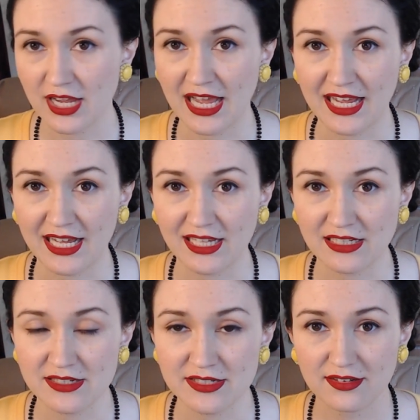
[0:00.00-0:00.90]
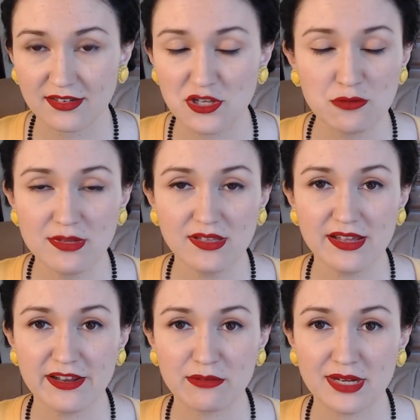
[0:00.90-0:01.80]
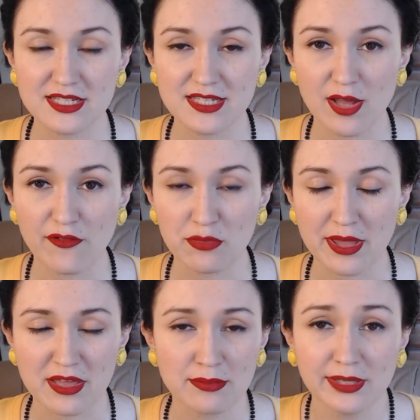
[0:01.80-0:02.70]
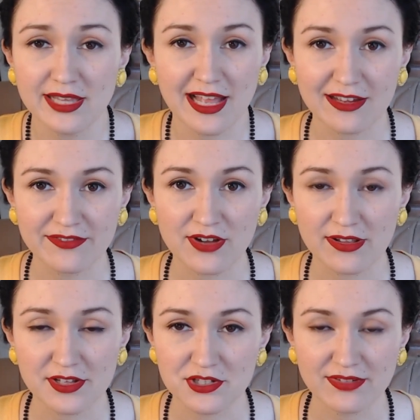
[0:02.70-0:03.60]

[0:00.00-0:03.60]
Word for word: and humiliating myself with my complete lack of knowledge of